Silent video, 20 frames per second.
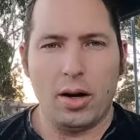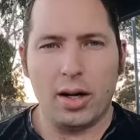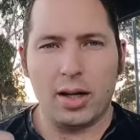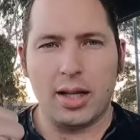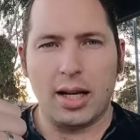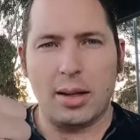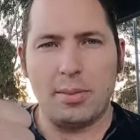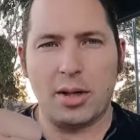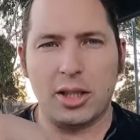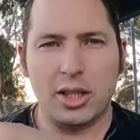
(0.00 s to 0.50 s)
Alright,
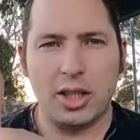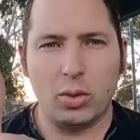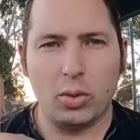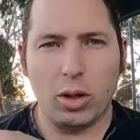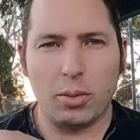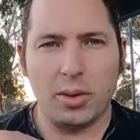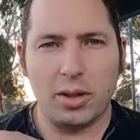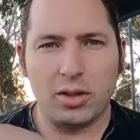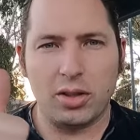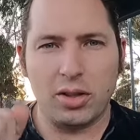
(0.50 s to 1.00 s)
g'day munchies,
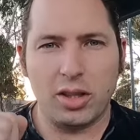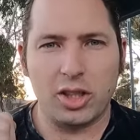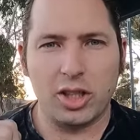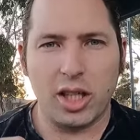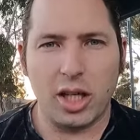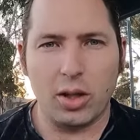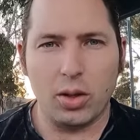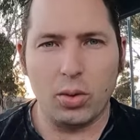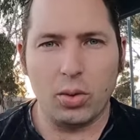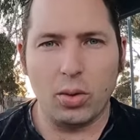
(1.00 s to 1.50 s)
welcome back to the
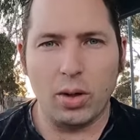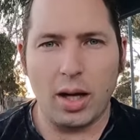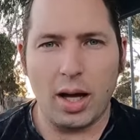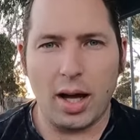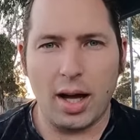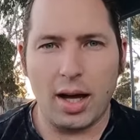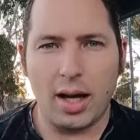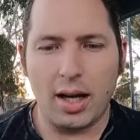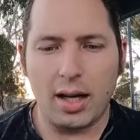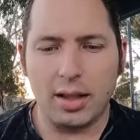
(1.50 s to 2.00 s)
channel.
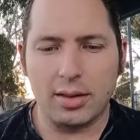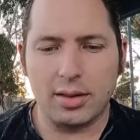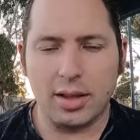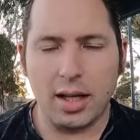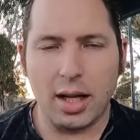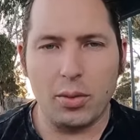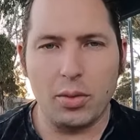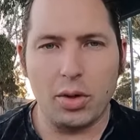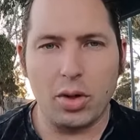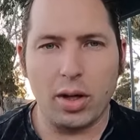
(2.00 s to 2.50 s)
Uh,
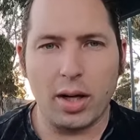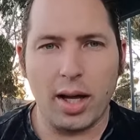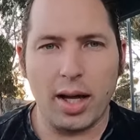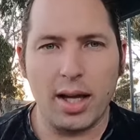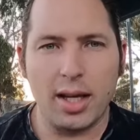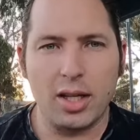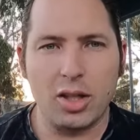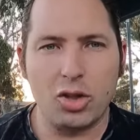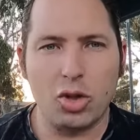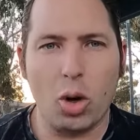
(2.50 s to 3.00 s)
today we've got
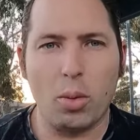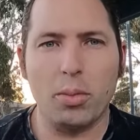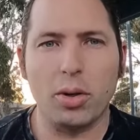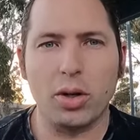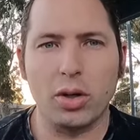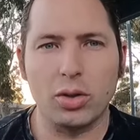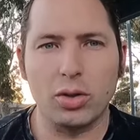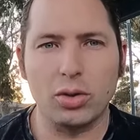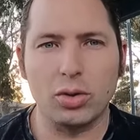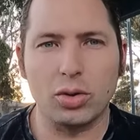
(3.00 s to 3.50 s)
a
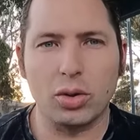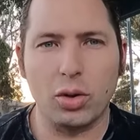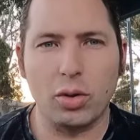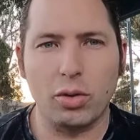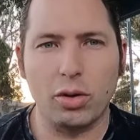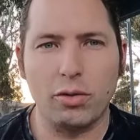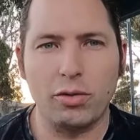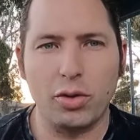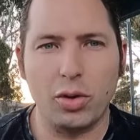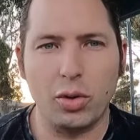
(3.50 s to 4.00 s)
Domino's
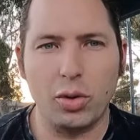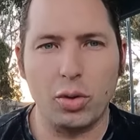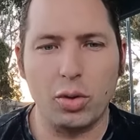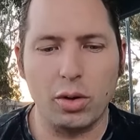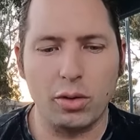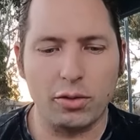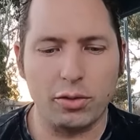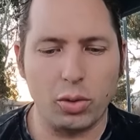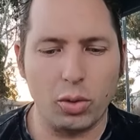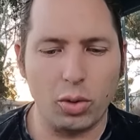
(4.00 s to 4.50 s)

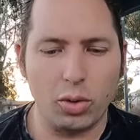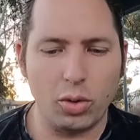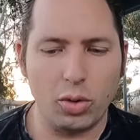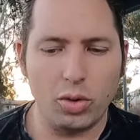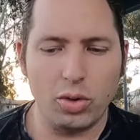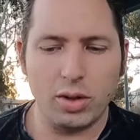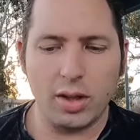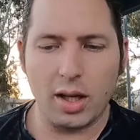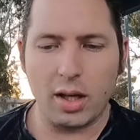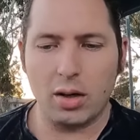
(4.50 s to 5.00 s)
review for
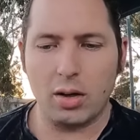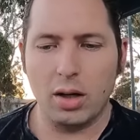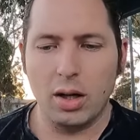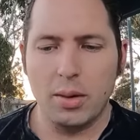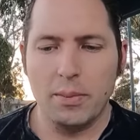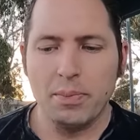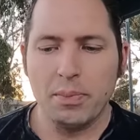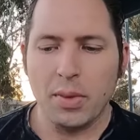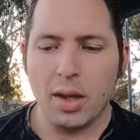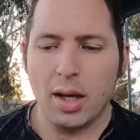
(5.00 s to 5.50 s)
you. Now,
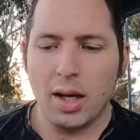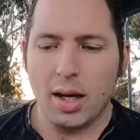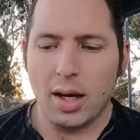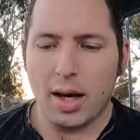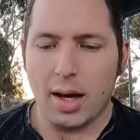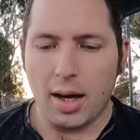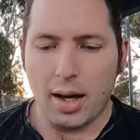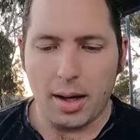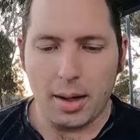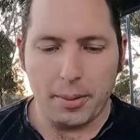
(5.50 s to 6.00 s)

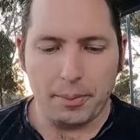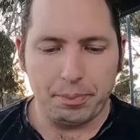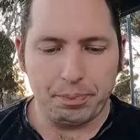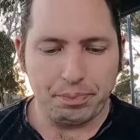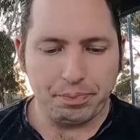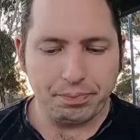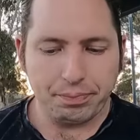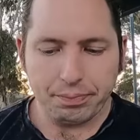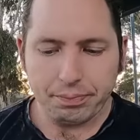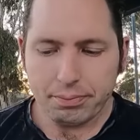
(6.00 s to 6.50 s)

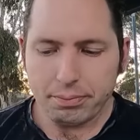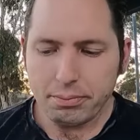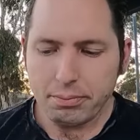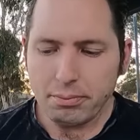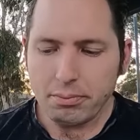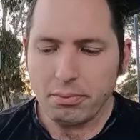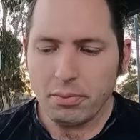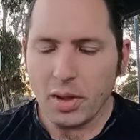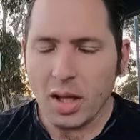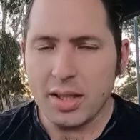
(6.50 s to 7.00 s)
um,
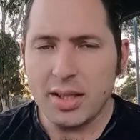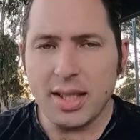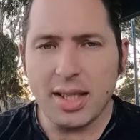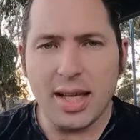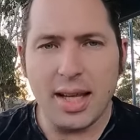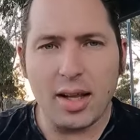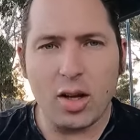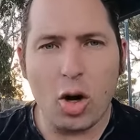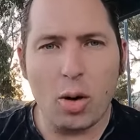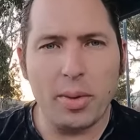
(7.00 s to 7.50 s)
I did
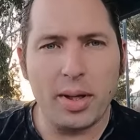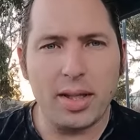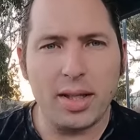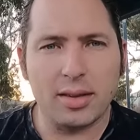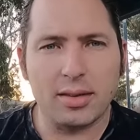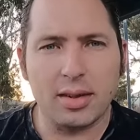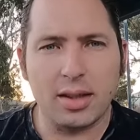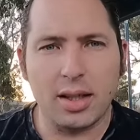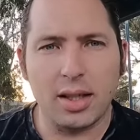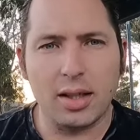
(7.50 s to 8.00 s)
get a comment
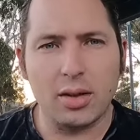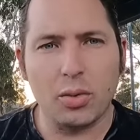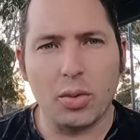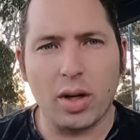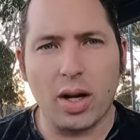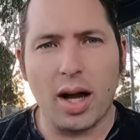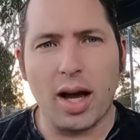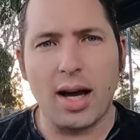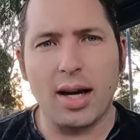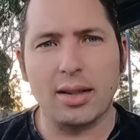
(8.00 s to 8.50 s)
yesterday
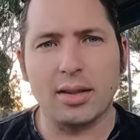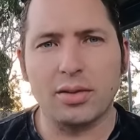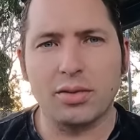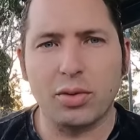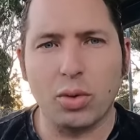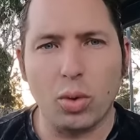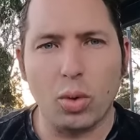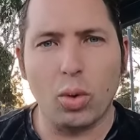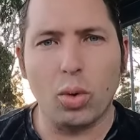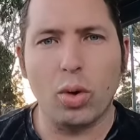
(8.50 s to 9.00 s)
when I asked
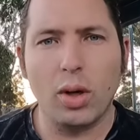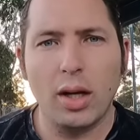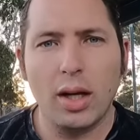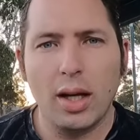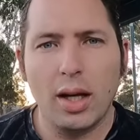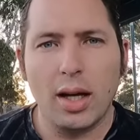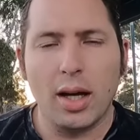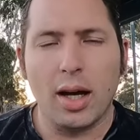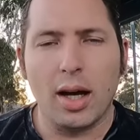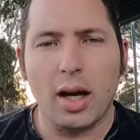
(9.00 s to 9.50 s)
for
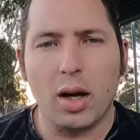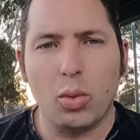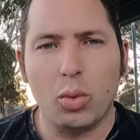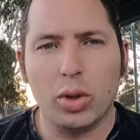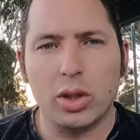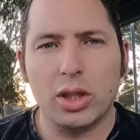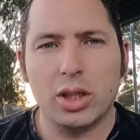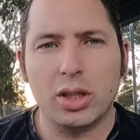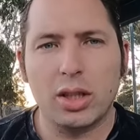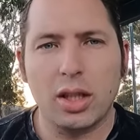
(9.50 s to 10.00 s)
uh,
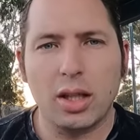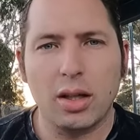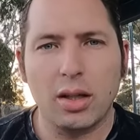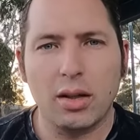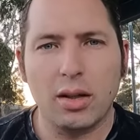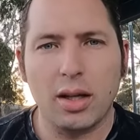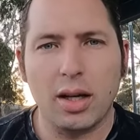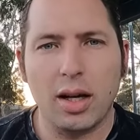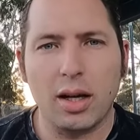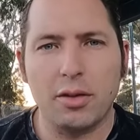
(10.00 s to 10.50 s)
which
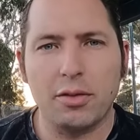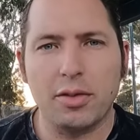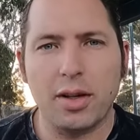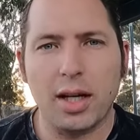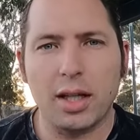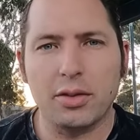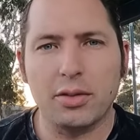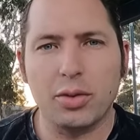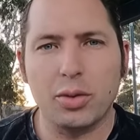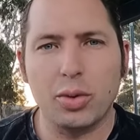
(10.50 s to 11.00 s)
uh,
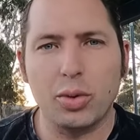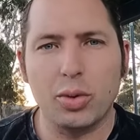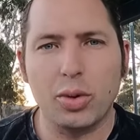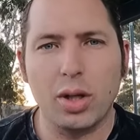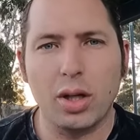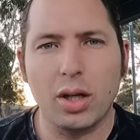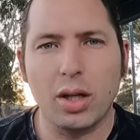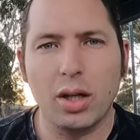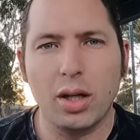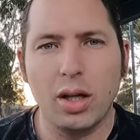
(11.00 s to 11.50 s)
fast
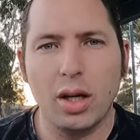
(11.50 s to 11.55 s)
food